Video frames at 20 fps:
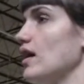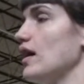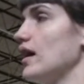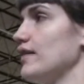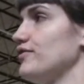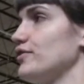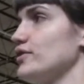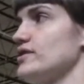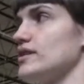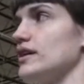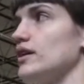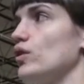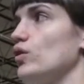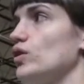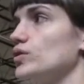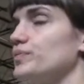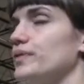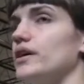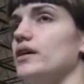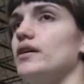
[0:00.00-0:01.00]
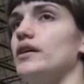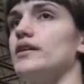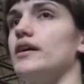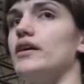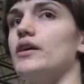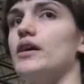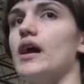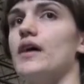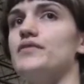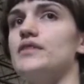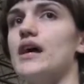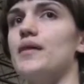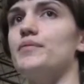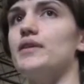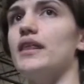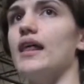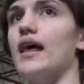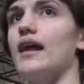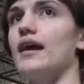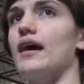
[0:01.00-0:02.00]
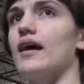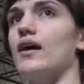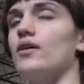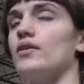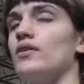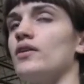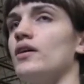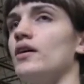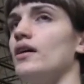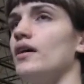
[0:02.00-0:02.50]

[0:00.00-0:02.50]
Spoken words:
if there's any old beer in there, you have to empty that out.